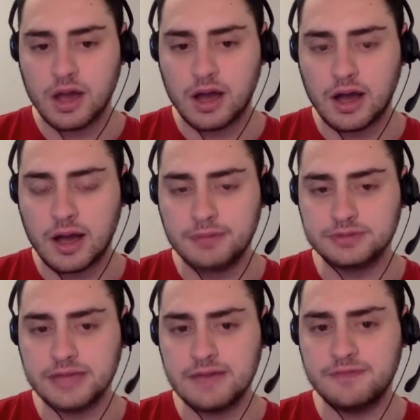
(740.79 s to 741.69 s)
I
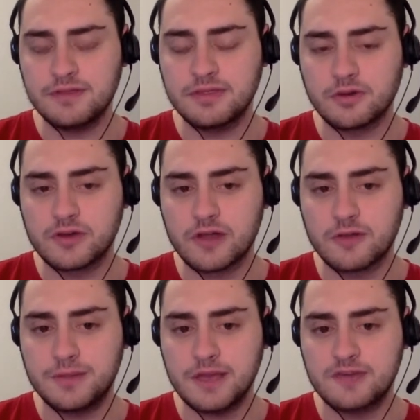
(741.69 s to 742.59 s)
believe there was
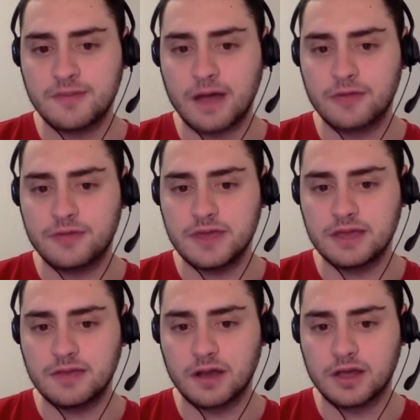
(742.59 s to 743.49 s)
another piece about the
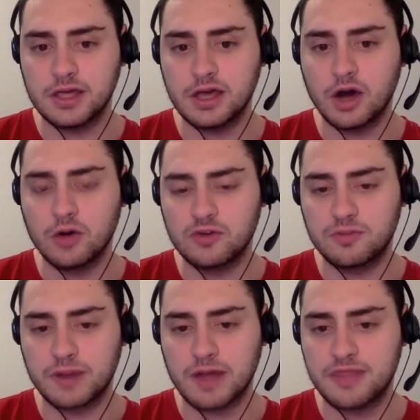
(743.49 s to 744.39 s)
Kentucky
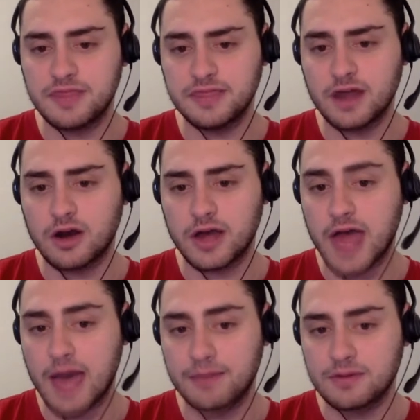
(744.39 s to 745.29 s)
Oats, but I think that already
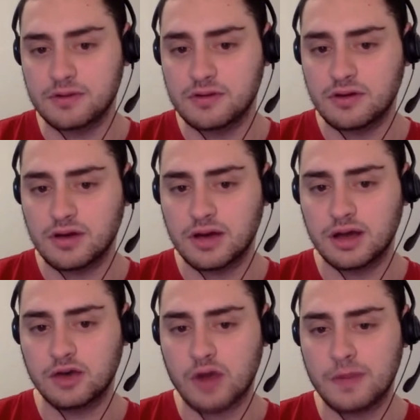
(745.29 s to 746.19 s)
happened.
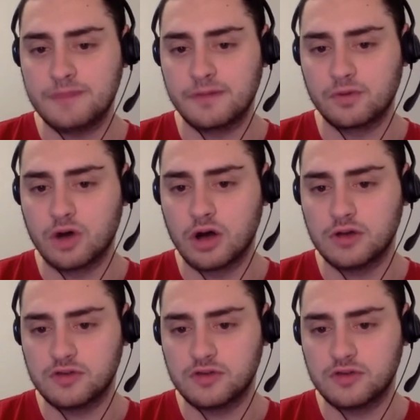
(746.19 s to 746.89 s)
Correct me if I'm wrong.